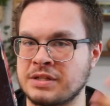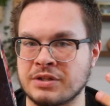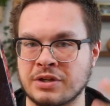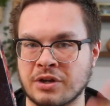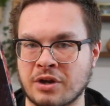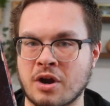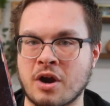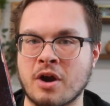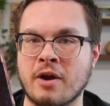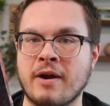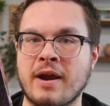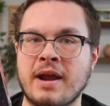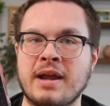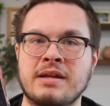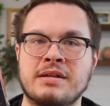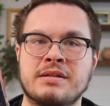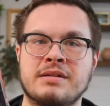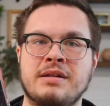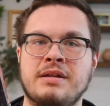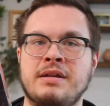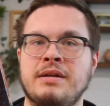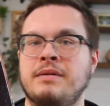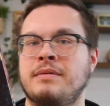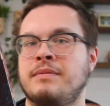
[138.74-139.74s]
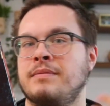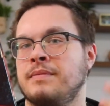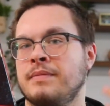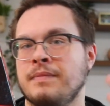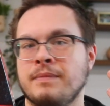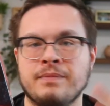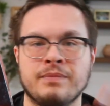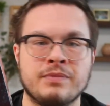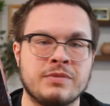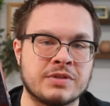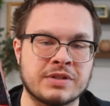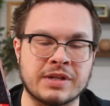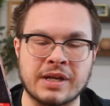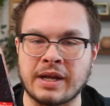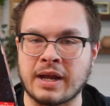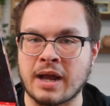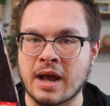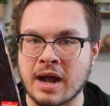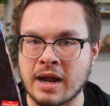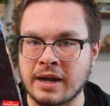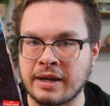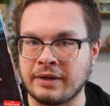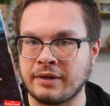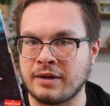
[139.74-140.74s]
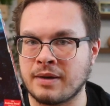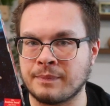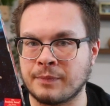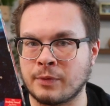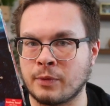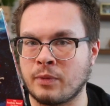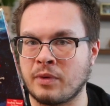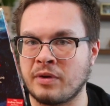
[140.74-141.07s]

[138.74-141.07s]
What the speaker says: car accident, psychotic number